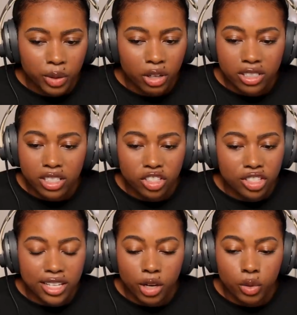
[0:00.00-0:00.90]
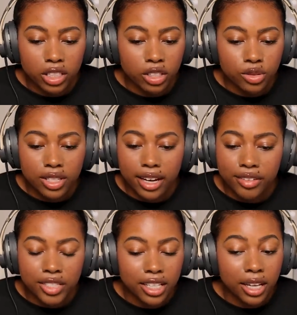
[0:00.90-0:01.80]
I would honestly just take one of those
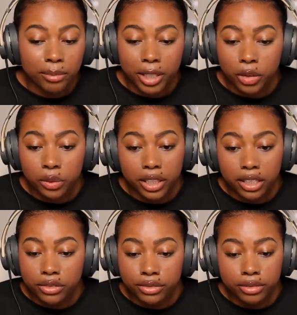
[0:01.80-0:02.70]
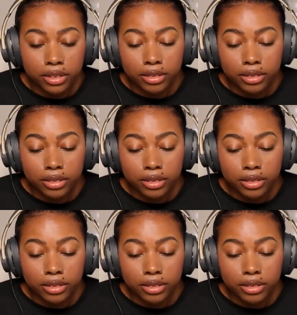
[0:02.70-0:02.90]
knives and end my own life.